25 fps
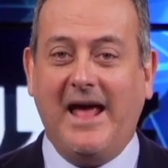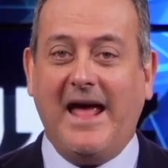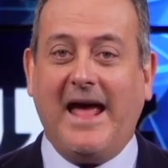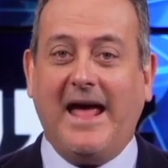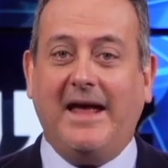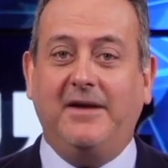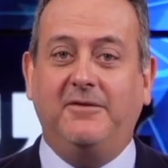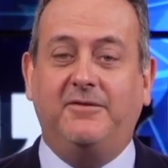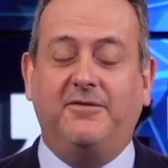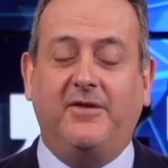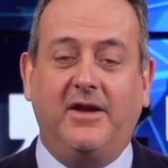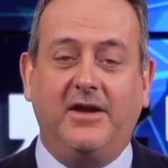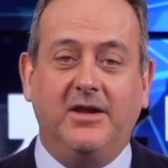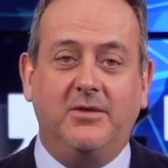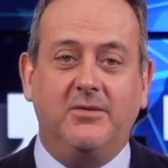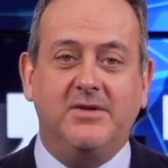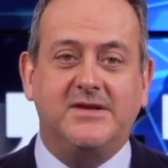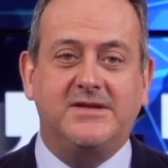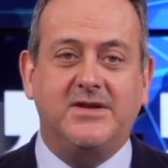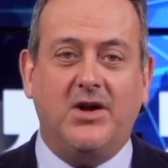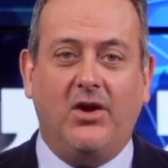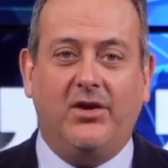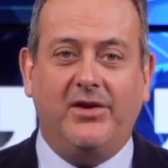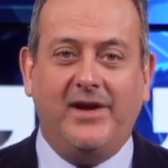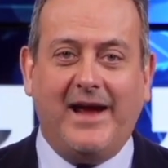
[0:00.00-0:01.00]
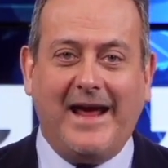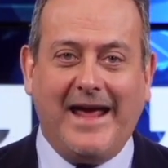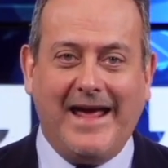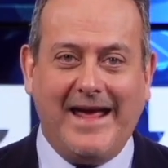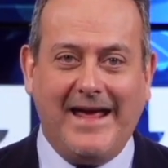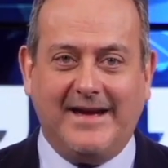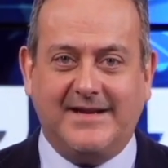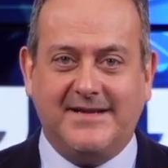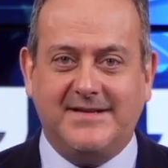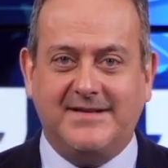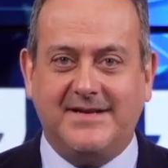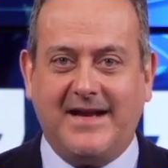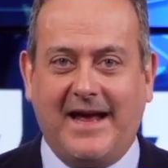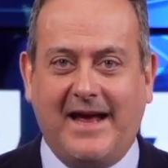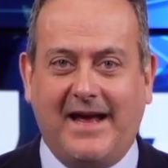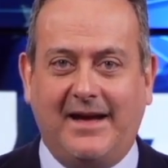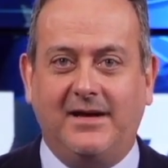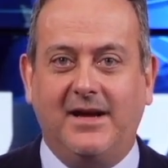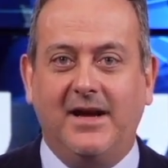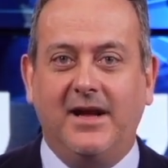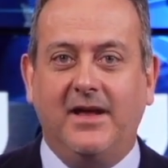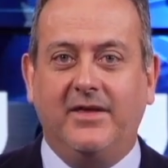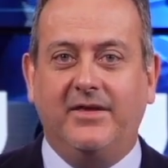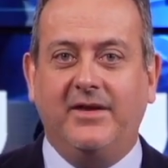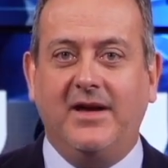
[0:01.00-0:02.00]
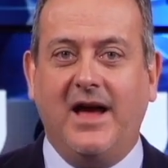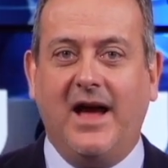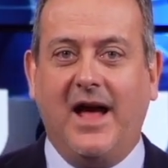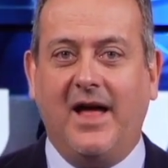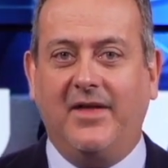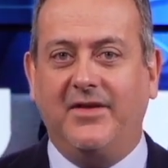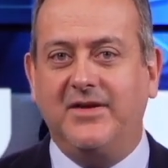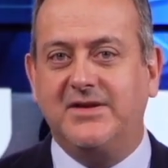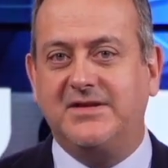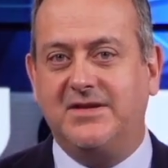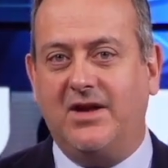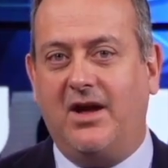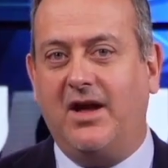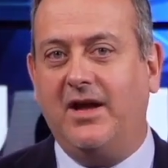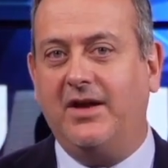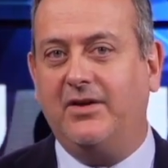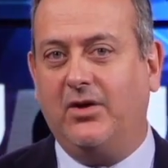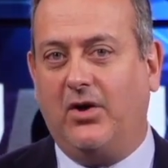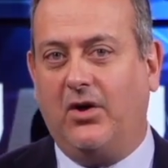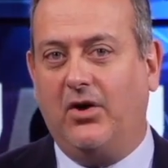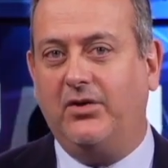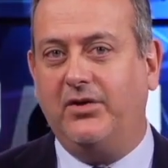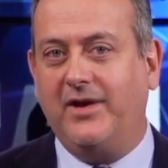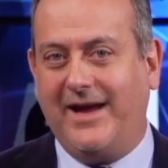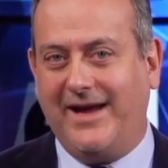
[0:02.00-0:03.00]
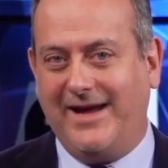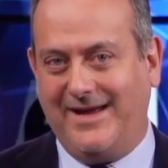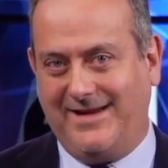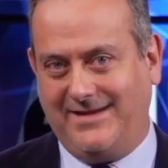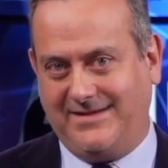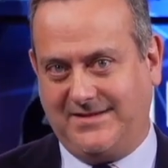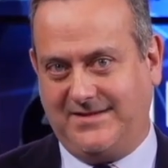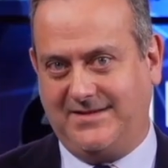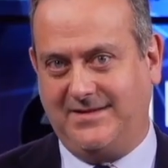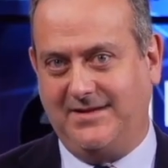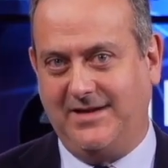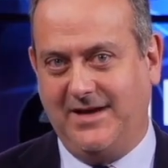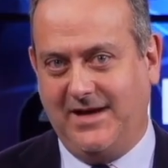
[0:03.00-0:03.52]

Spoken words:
and follow us on X at The Other Side on X.